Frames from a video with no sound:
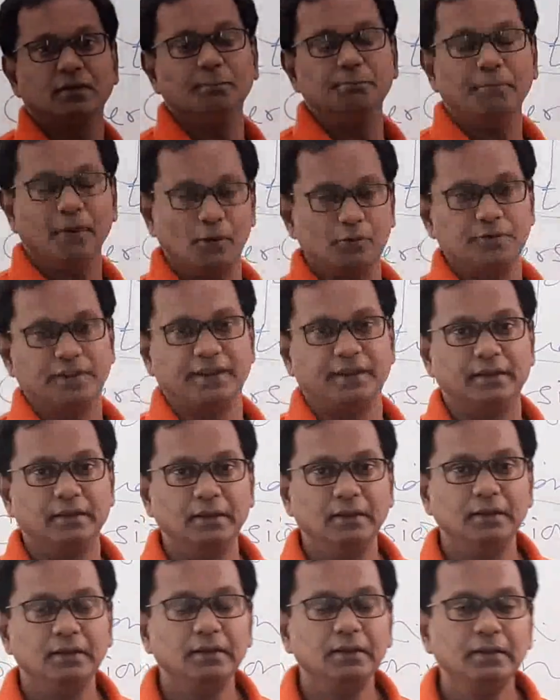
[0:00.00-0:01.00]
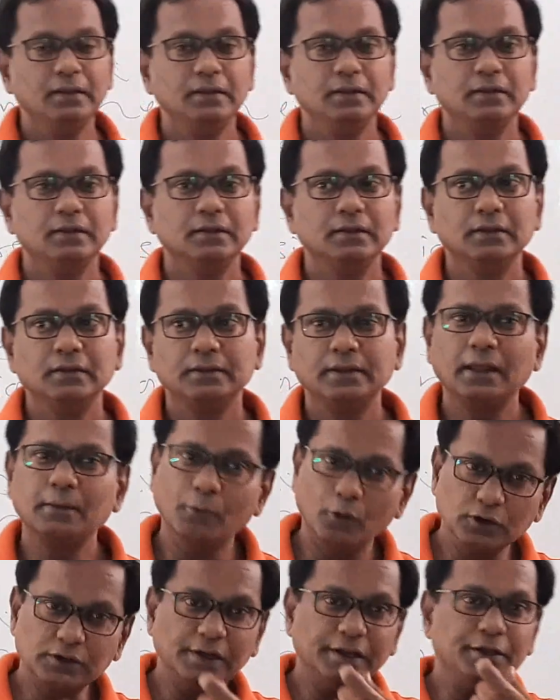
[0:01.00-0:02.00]
compounding, they are
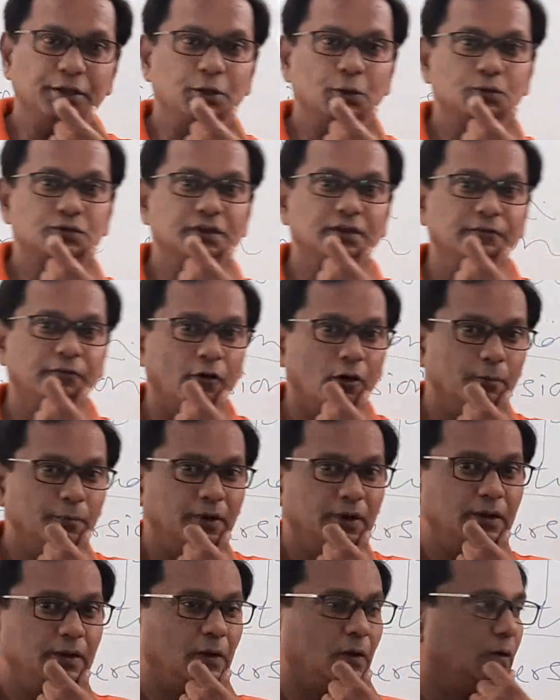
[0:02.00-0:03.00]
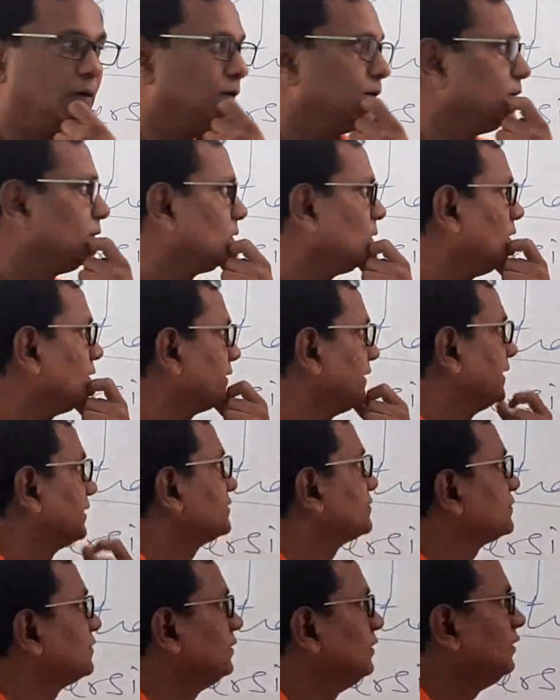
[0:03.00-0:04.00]
mostly used in formal
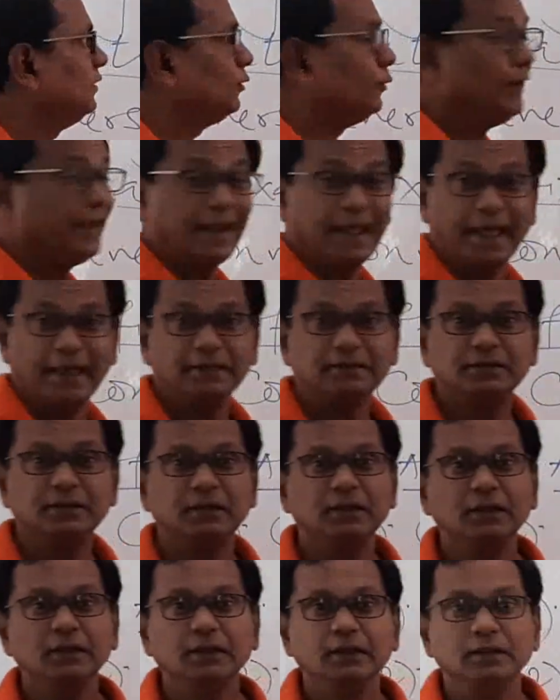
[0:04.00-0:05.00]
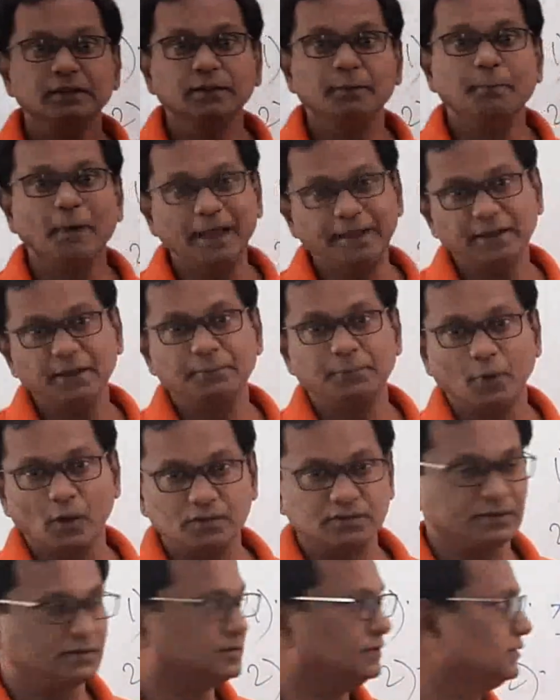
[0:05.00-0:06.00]
context. Whereas the minor
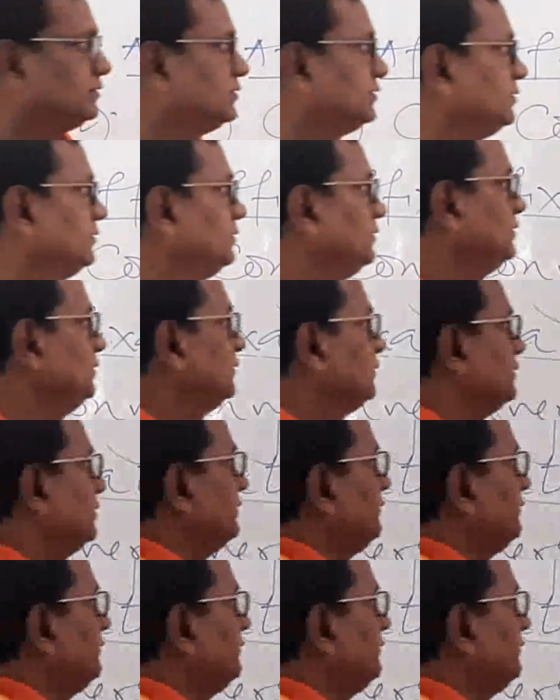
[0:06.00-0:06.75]
processes, the